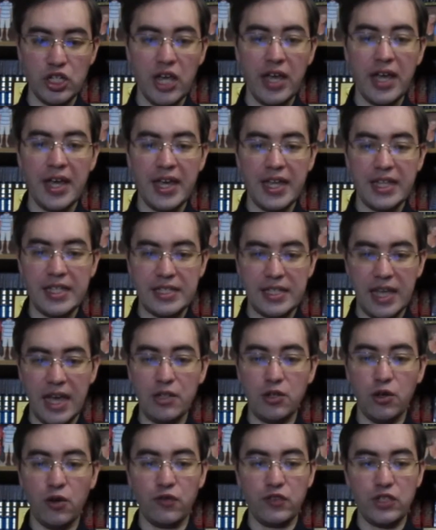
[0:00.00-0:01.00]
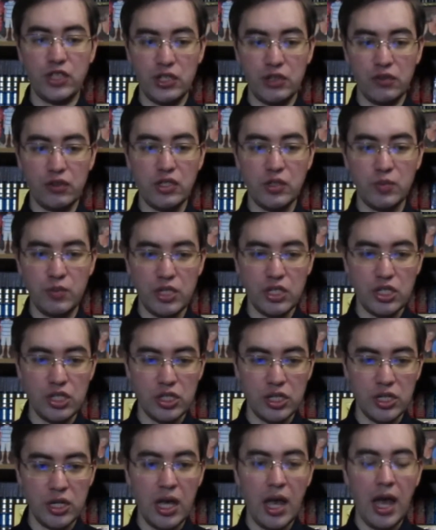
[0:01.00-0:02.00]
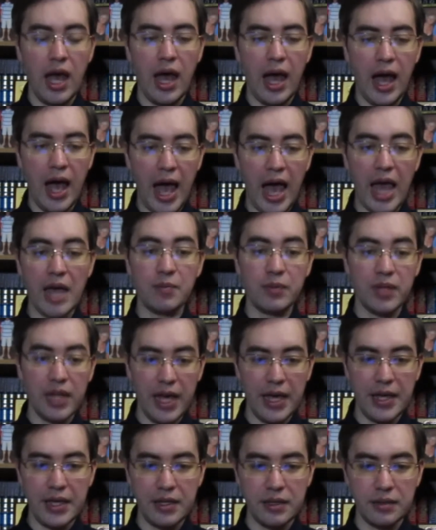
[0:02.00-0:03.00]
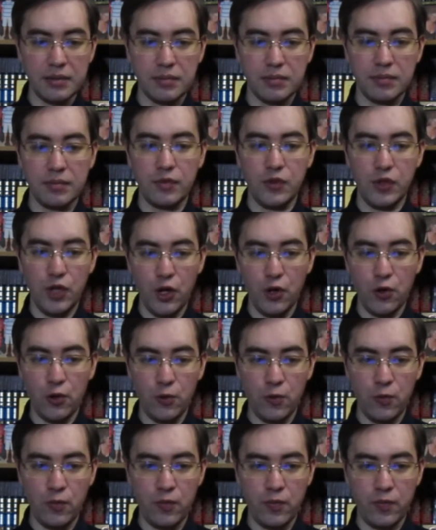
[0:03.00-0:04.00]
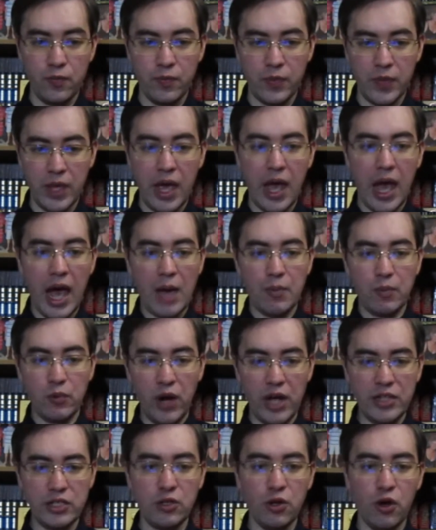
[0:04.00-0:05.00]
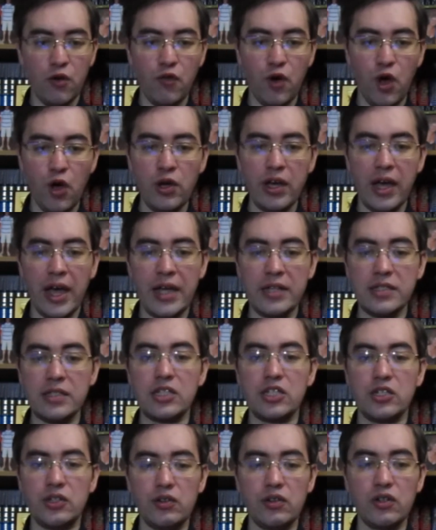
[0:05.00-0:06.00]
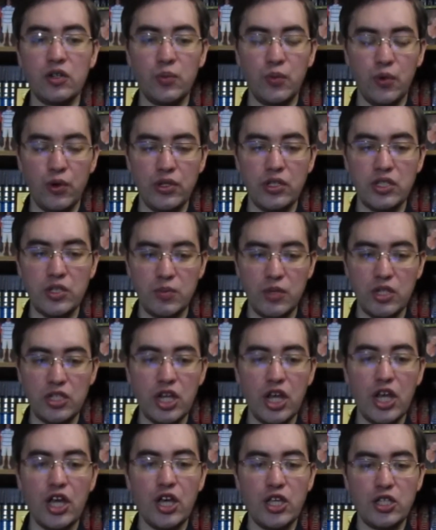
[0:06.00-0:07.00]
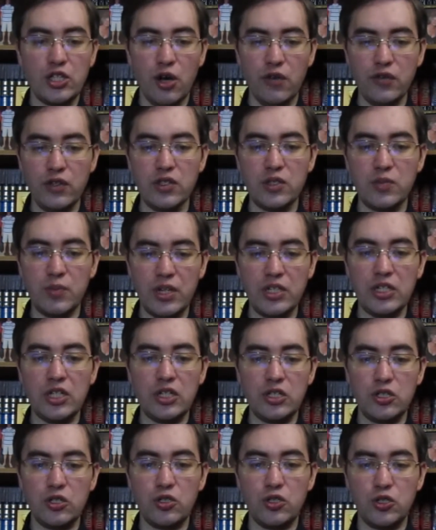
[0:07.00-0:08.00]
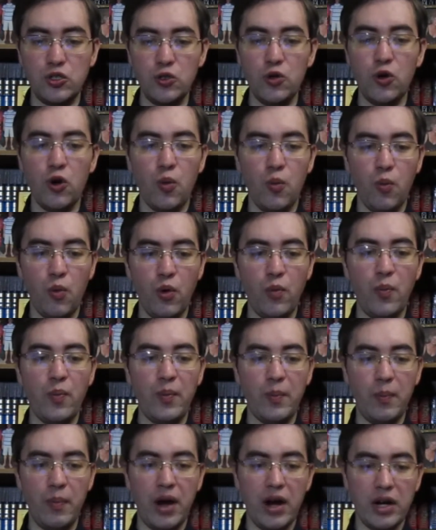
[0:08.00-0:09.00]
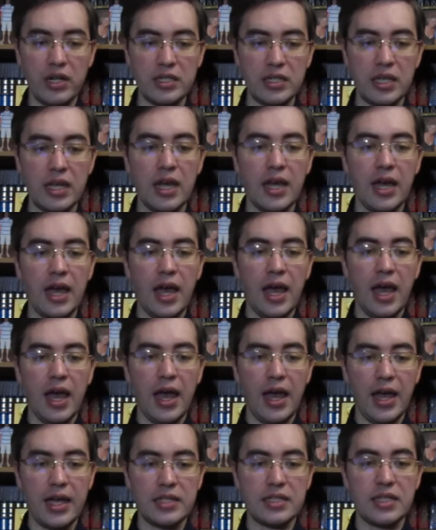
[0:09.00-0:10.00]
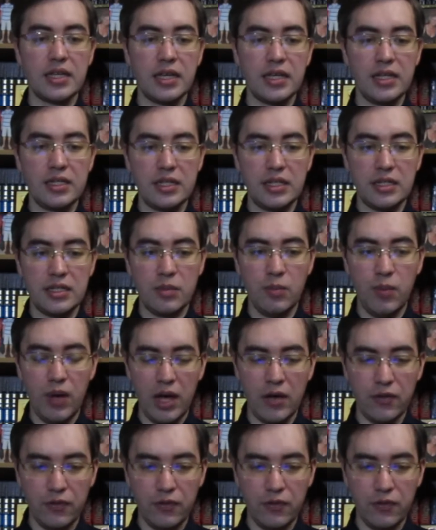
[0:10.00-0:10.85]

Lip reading: inside of direct speech. I'm like, no. I'm writing of all kinds. Direct reported speech is often split into two or more parts as it is above.